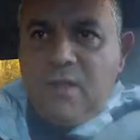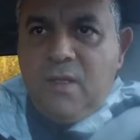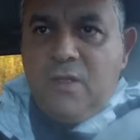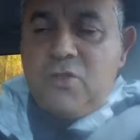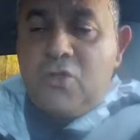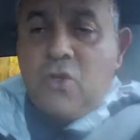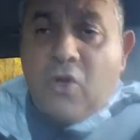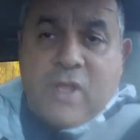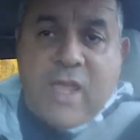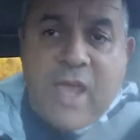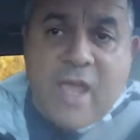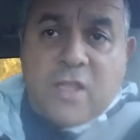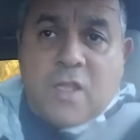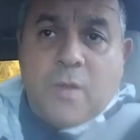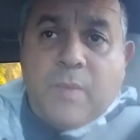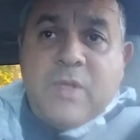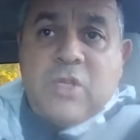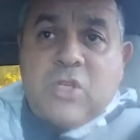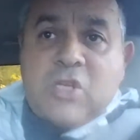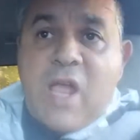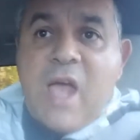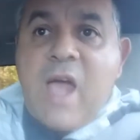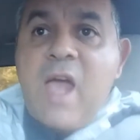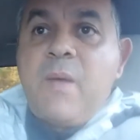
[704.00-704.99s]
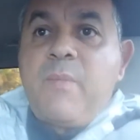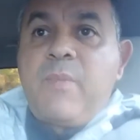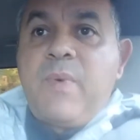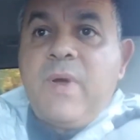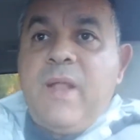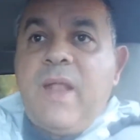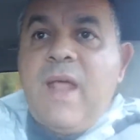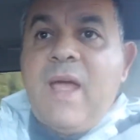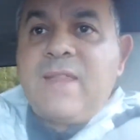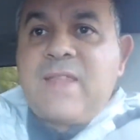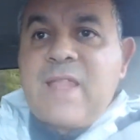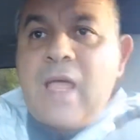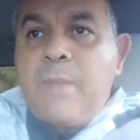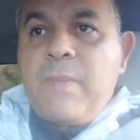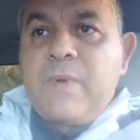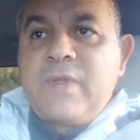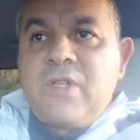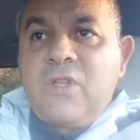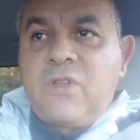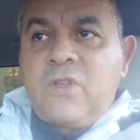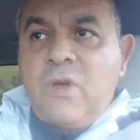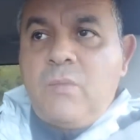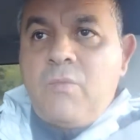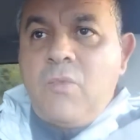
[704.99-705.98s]
It's okay to be shy, but at that
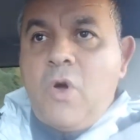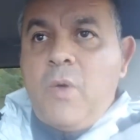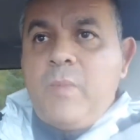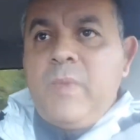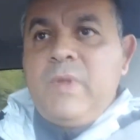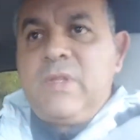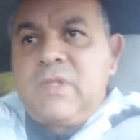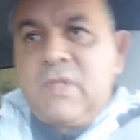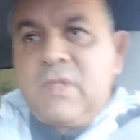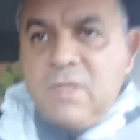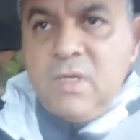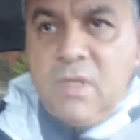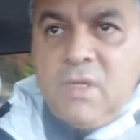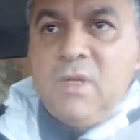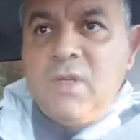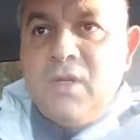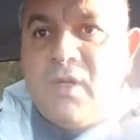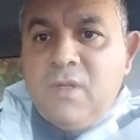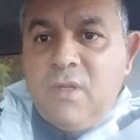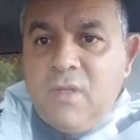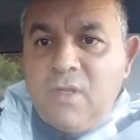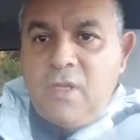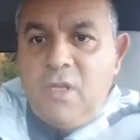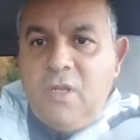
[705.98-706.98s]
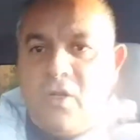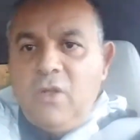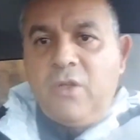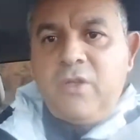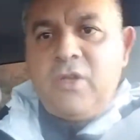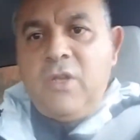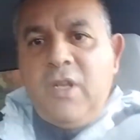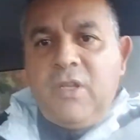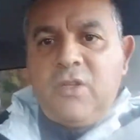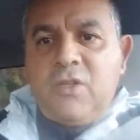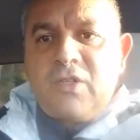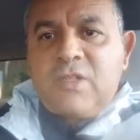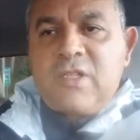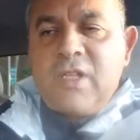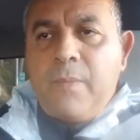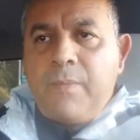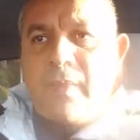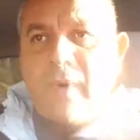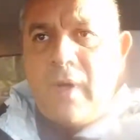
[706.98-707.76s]
particular moment, you need to step